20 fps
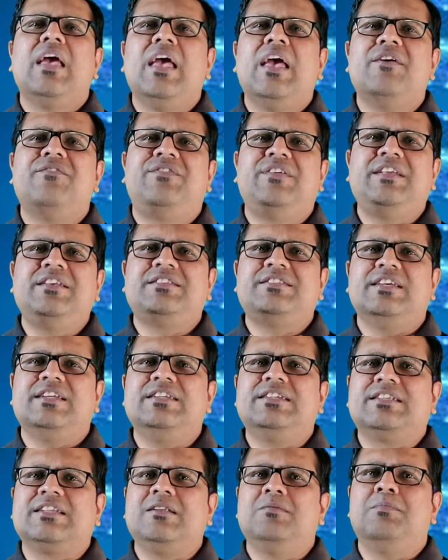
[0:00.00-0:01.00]
Every
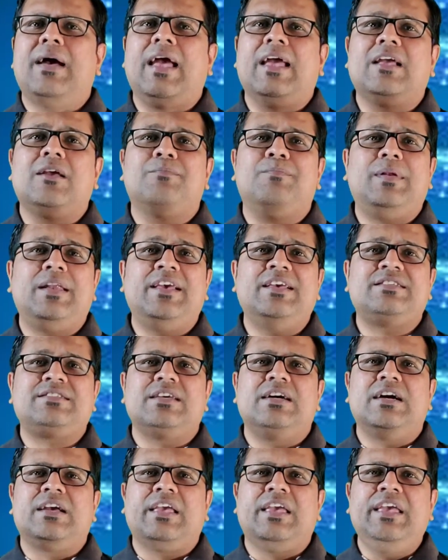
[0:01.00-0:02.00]
central bank
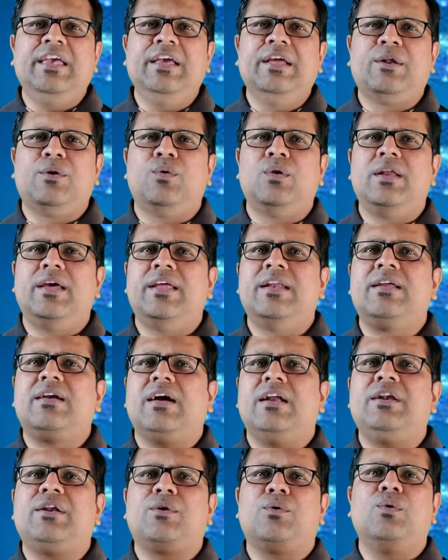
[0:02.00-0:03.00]
plays a key role in
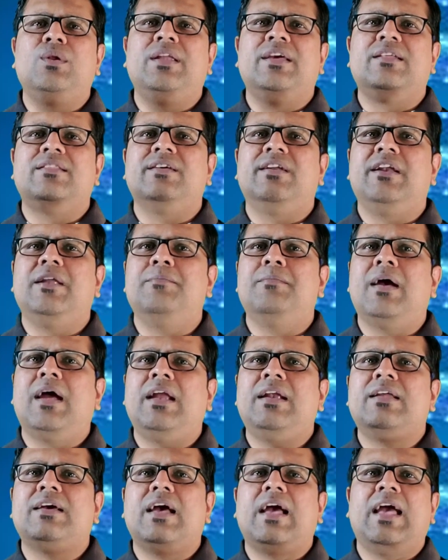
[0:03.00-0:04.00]
controlling the
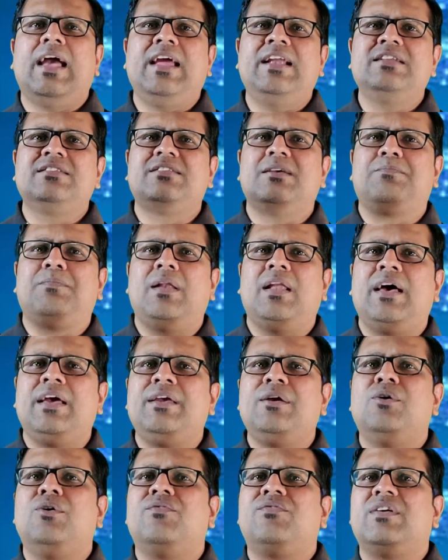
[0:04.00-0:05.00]
demand and
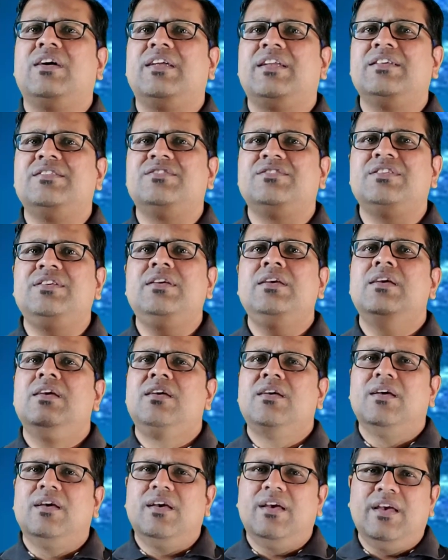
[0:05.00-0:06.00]
supply of currency,
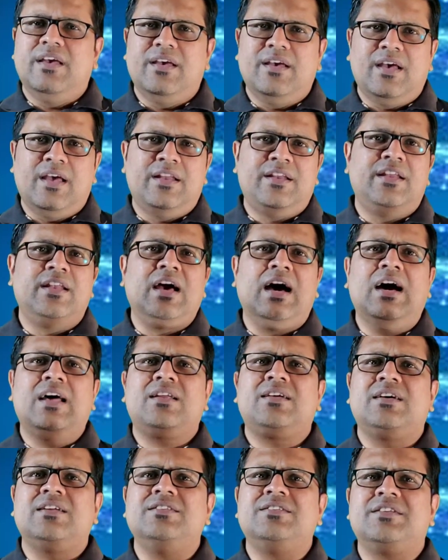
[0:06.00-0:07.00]
and in
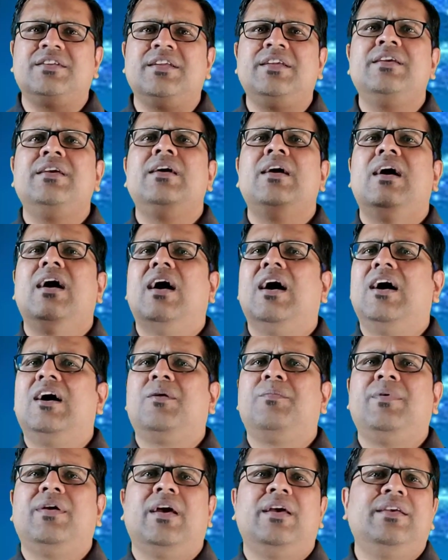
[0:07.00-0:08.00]
our country,
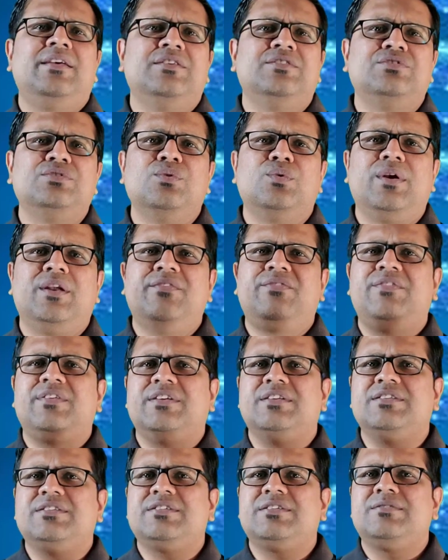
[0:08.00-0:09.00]
RBI is no
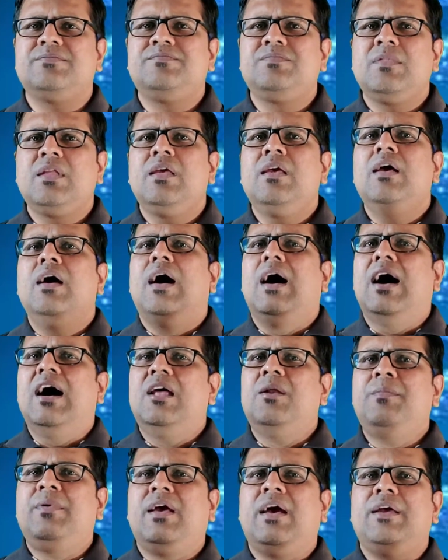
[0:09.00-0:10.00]
different.
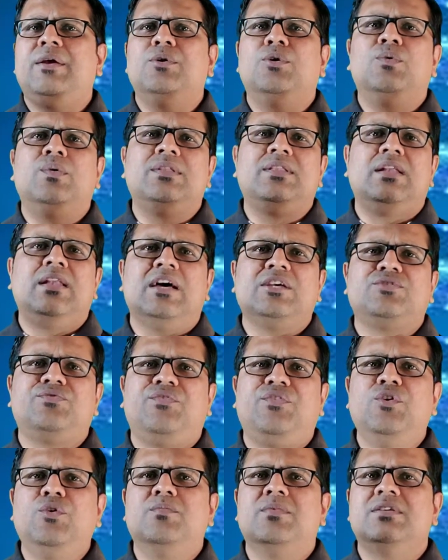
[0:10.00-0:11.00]
RBI over the last
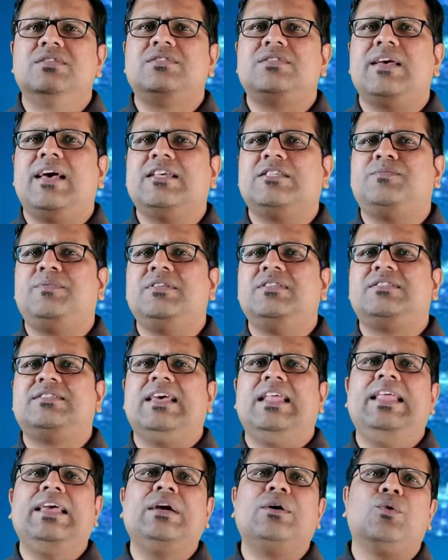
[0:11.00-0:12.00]
few months has been
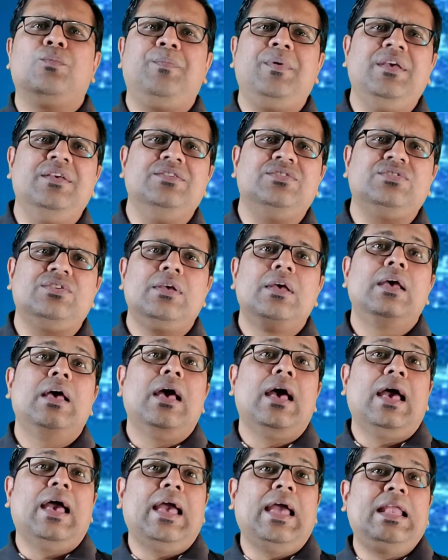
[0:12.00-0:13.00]
selling rupees
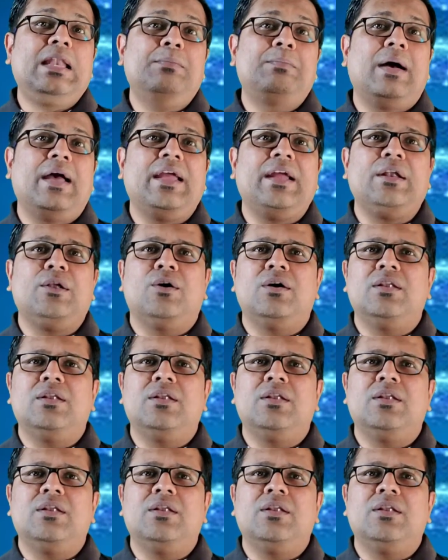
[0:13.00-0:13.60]
and buying